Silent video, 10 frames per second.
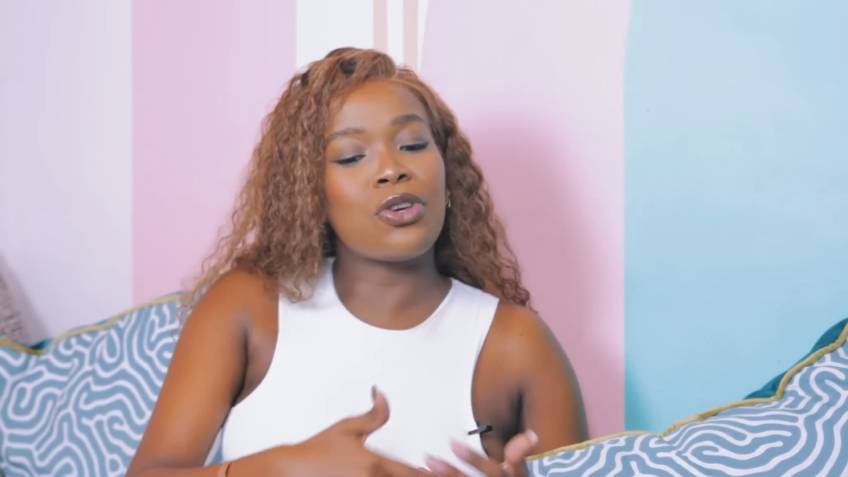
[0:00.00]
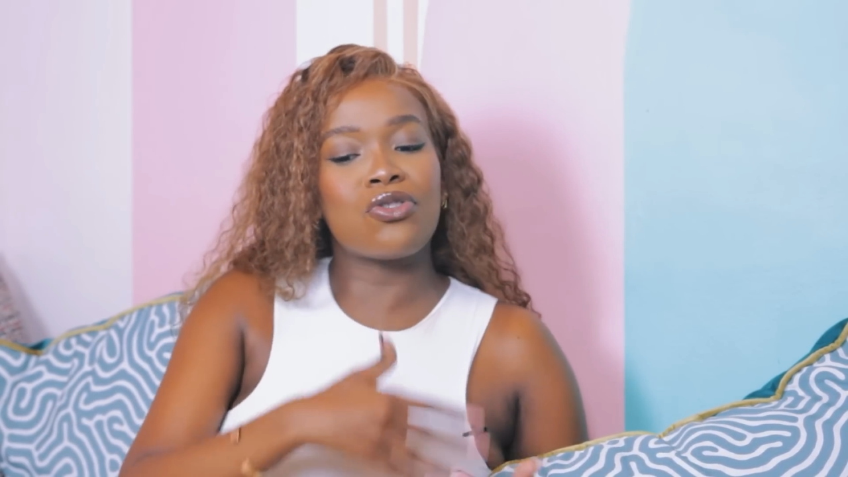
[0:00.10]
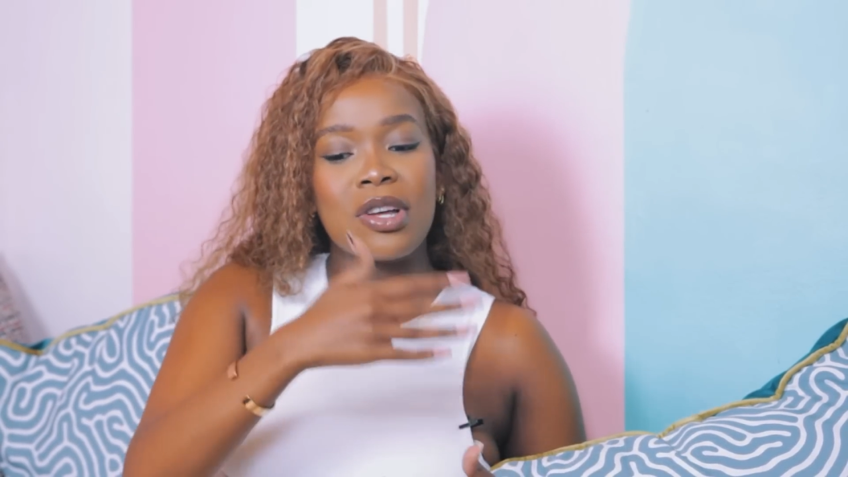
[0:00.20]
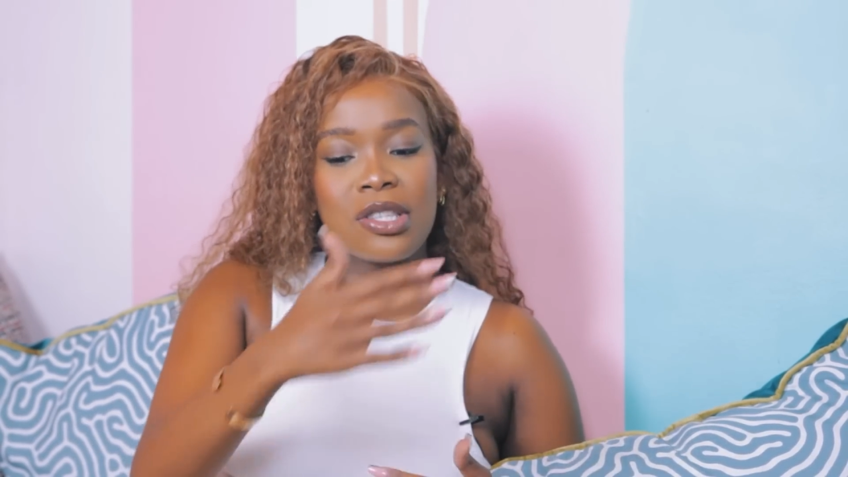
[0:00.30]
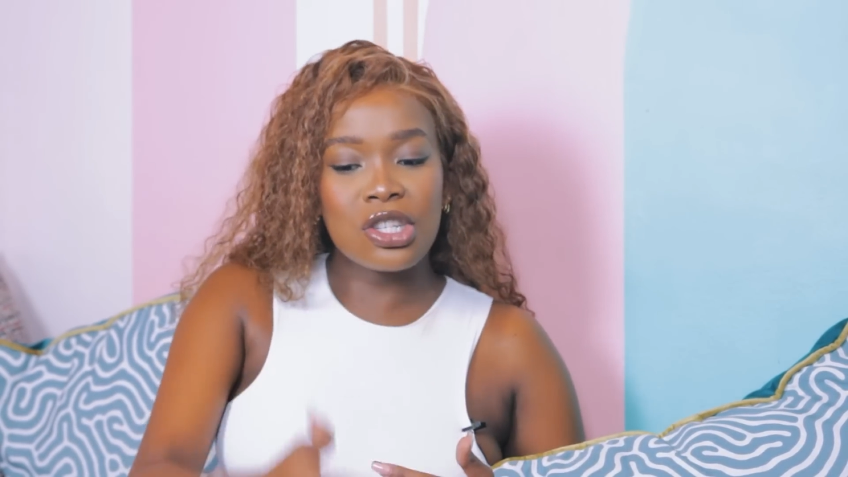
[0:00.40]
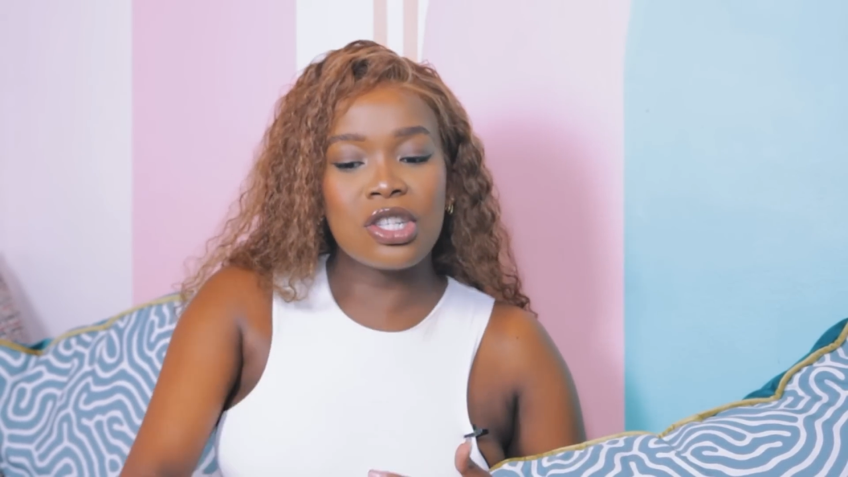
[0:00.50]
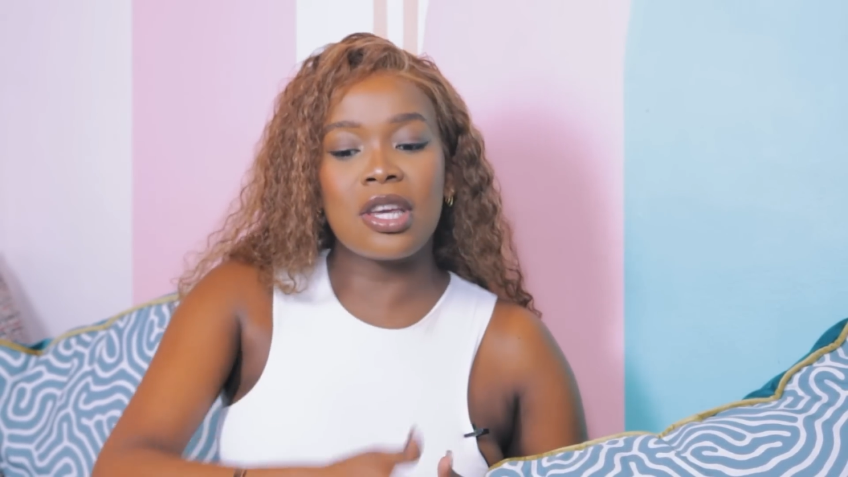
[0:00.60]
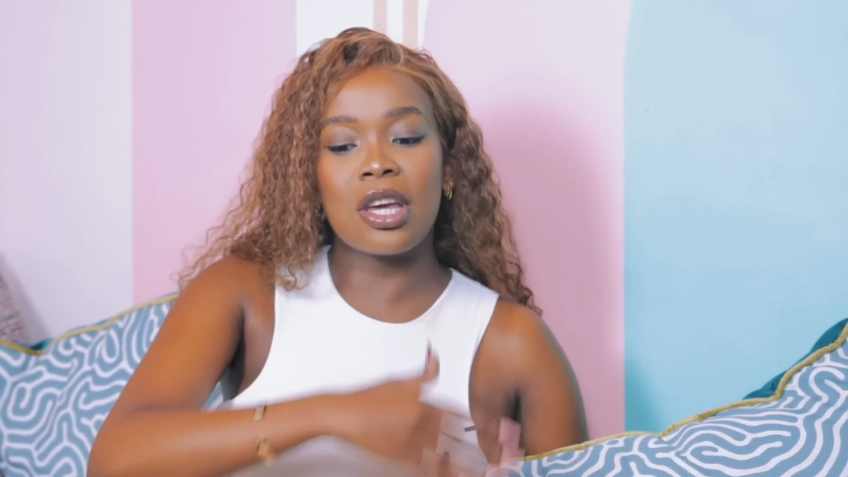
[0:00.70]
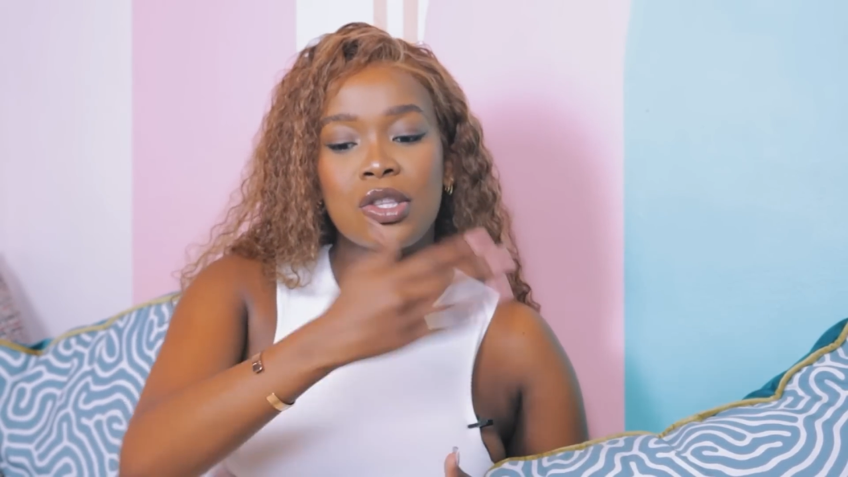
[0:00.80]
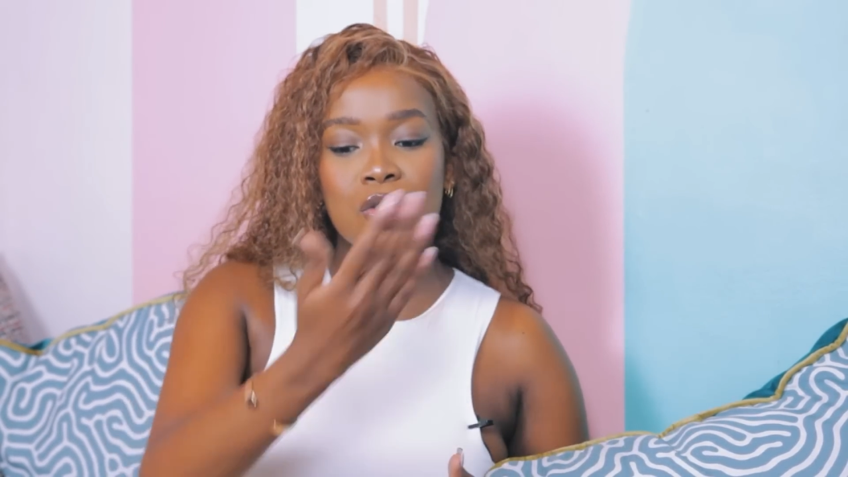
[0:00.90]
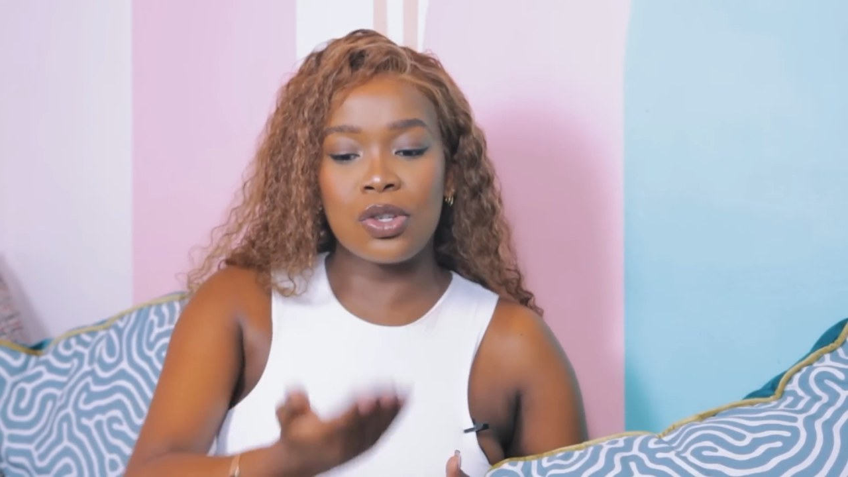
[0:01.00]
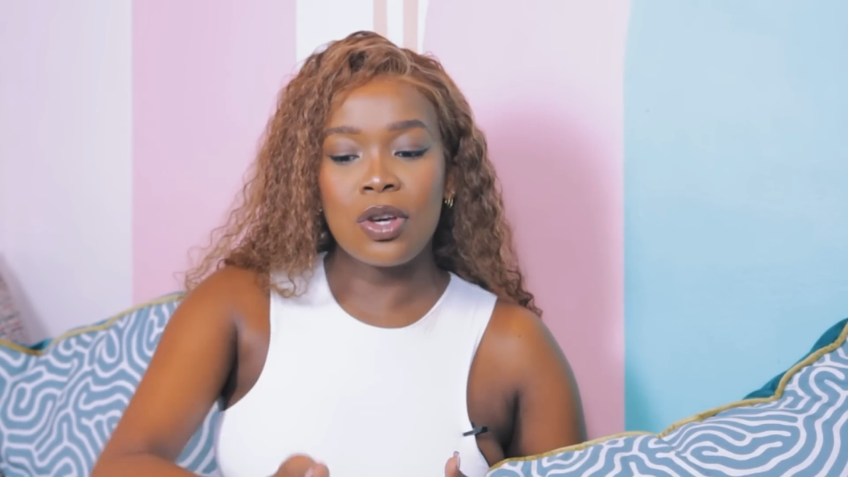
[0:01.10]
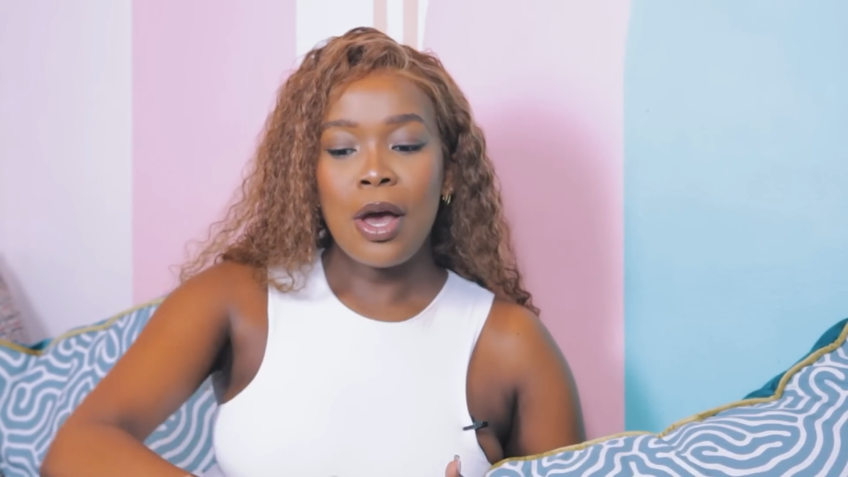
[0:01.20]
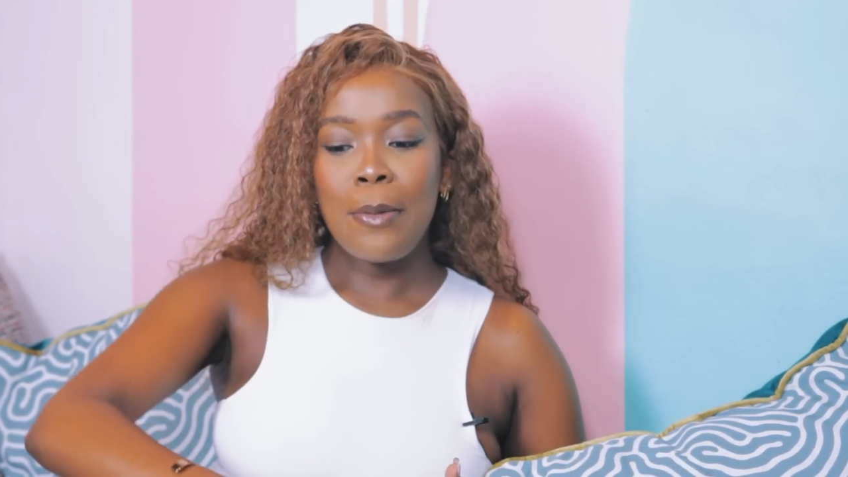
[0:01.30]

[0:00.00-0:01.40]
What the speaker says: transitioning into